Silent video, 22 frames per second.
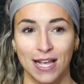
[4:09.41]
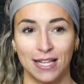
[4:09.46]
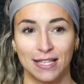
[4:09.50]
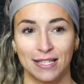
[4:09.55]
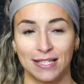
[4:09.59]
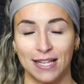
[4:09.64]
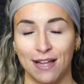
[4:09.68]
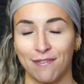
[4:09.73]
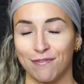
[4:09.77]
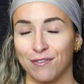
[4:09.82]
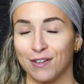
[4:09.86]

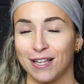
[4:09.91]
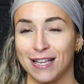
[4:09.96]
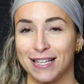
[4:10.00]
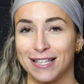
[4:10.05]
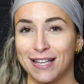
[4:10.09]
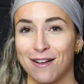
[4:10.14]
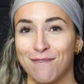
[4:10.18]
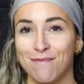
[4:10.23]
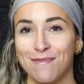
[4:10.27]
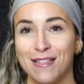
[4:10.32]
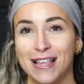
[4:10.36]
It's definitely
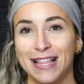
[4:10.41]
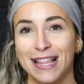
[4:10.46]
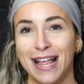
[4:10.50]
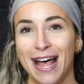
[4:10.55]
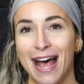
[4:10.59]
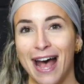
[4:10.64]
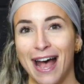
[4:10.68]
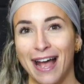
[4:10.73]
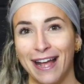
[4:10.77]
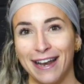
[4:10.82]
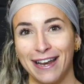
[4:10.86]
something
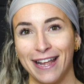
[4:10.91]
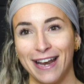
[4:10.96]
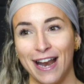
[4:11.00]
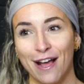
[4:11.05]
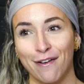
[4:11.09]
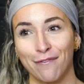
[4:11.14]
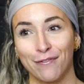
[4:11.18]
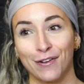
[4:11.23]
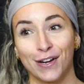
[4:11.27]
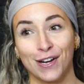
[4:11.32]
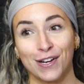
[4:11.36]
that I did
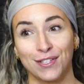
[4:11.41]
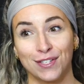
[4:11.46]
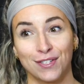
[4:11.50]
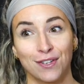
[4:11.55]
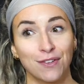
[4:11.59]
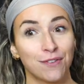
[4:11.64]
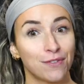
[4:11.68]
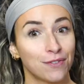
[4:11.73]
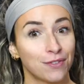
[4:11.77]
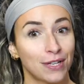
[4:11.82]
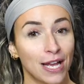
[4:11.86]
at first,
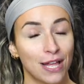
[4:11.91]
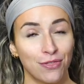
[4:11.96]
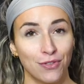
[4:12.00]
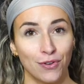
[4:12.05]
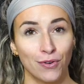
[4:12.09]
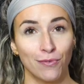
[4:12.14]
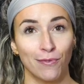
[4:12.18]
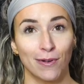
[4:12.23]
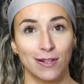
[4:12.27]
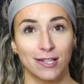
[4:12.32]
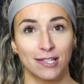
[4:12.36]
and you get
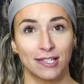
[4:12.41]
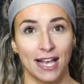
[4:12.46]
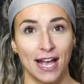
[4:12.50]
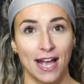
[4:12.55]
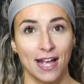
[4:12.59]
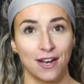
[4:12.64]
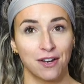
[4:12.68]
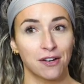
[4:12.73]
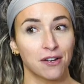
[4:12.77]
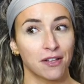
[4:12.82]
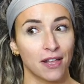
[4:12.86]
through one
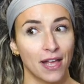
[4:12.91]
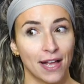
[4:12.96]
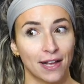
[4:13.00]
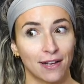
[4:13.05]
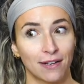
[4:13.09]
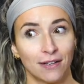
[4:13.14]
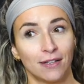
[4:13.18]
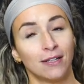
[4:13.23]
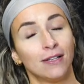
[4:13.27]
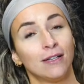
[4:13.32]
set and you're like,